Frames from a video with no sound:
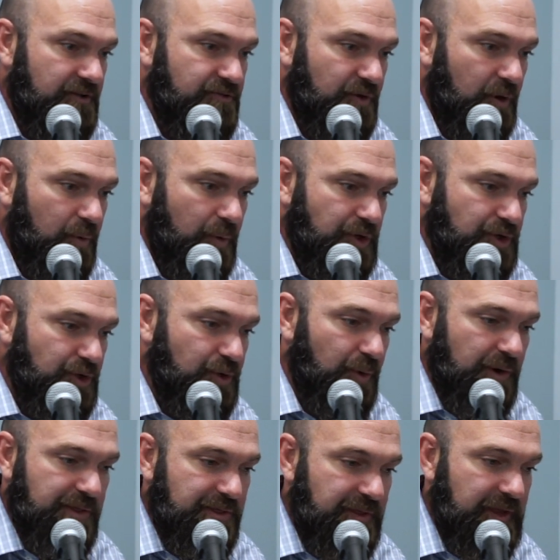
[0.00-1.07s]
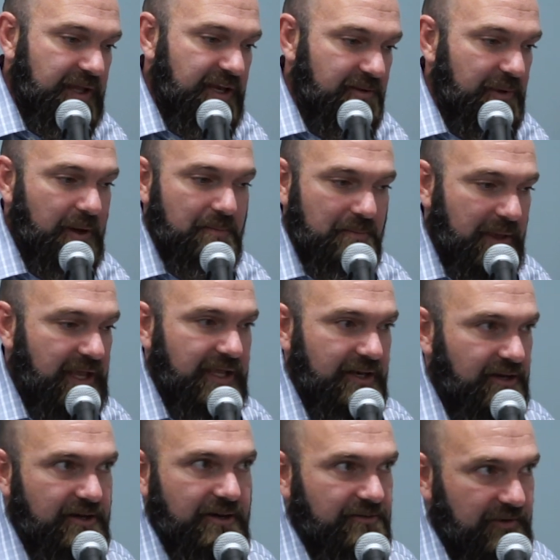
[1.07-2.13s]
So when you are thinking about
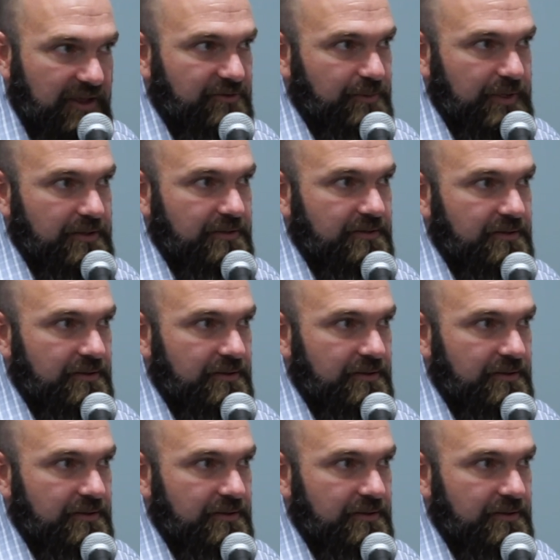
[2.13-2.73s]
making an investment,